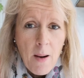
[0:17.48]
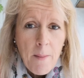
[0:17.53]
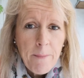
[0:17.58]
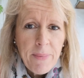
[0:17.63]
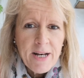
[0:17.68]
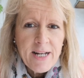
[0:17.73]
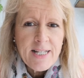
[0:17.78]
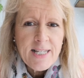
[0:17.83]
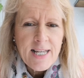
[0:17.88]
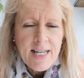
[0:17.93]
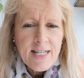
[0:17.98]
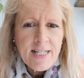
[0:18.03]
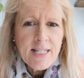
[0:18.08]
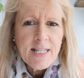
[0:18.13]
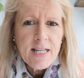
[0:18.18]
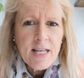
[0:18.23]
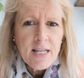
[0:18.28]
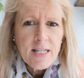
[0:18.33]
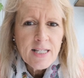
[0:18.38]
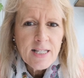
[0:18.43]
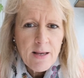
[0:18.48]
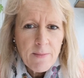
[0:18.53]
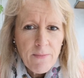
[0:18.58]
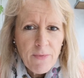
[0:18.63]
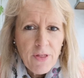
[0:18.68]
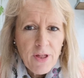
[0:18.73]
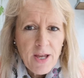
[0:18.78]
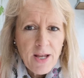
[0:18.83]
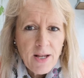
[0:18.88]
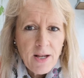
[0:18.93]
but it is
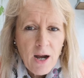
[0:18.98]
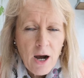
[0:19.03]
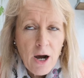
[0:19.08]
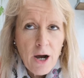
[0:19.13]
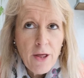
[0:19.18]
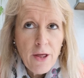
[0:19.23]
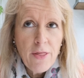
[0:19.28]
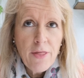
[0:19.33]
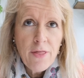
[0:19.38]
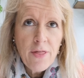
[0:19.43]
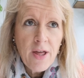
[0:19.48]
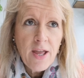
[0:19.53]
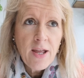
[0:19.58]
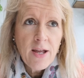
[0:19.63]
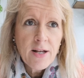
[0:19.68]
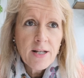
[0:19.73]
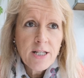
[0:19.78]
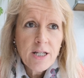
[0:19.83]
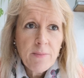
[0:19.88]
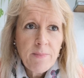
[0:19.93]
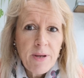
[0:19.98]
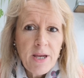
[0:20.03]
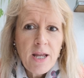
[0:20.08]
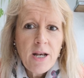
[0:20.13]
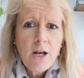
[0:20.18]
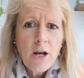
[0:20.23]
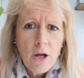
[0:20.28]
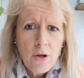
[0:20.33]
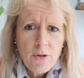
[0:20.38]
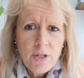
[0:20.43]
something I think to be
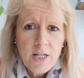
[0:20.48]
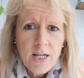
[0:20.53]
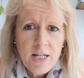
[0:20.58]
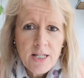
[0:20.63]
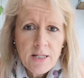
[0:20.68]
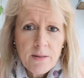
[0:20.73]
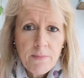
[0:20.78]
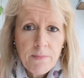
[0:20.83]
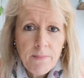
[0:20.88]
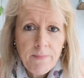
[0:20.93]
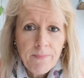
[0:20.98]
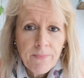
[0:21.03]
noted,